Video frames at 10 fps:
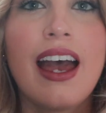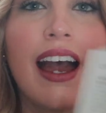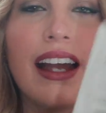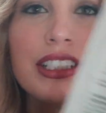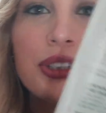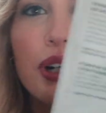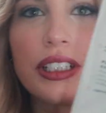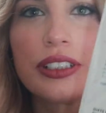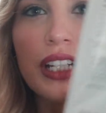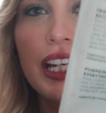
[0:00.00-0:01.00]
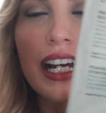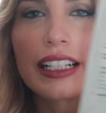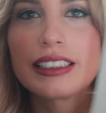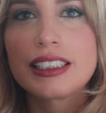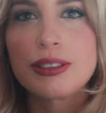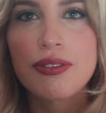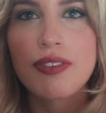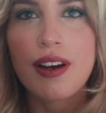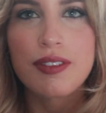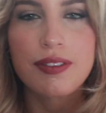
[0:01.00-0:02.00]
And you also get access with
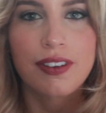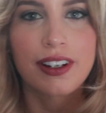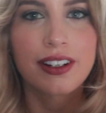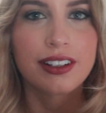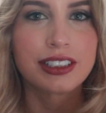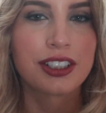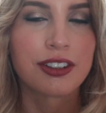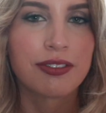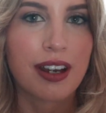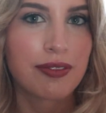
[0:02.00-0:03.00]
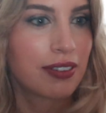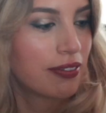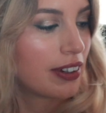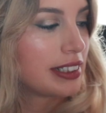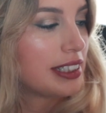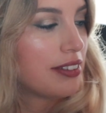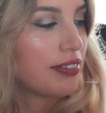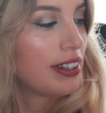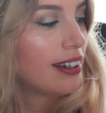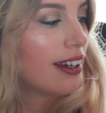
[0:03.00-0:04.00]
FabFitFun onto their FabFitFun
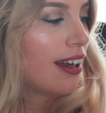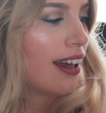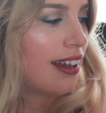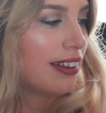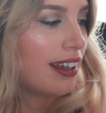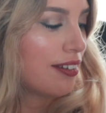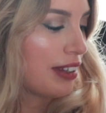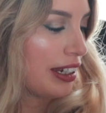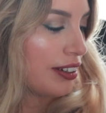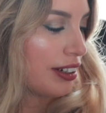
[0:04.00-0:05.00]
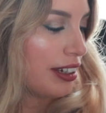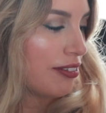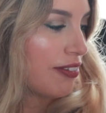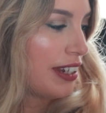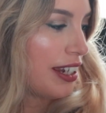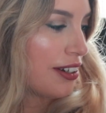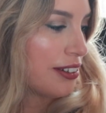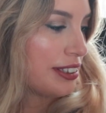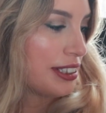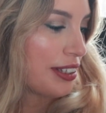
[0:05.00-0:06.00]
TV, and they have like cooking
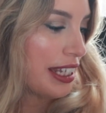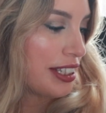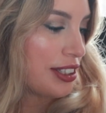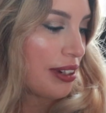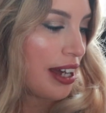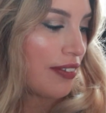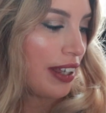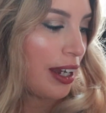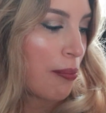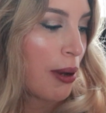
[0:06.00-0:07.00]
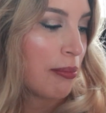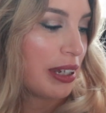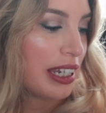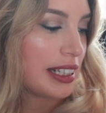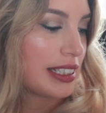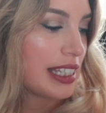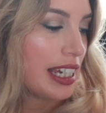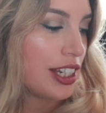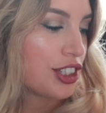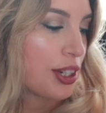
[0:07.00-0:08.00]
videos. So they do have like a pumpkin and
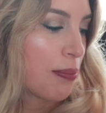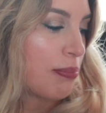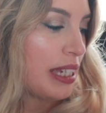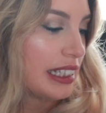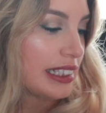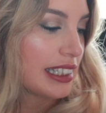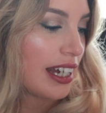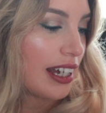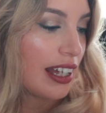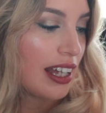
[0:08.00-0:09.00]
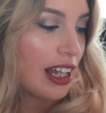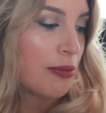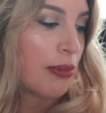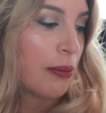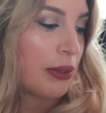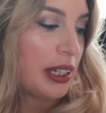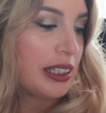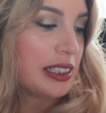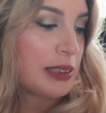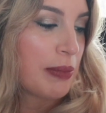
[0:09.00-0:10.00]
sage pizza,
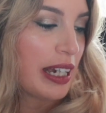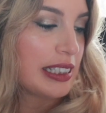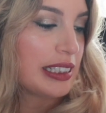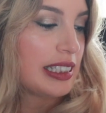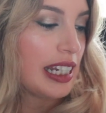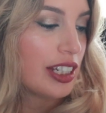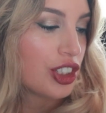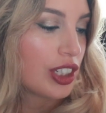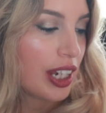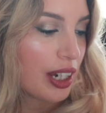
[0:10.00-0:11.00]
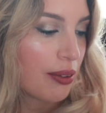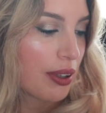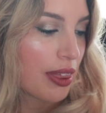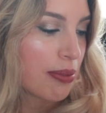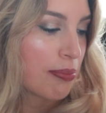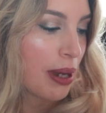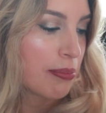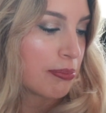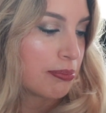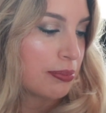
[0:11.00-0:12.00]
pumpkin spice date shake with
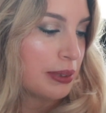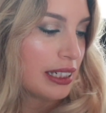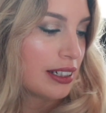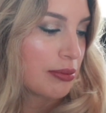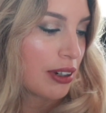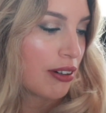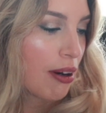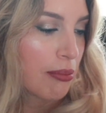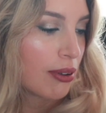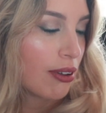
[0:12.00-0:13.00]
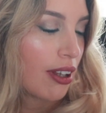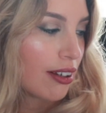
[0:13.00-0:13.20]
pepita crumble.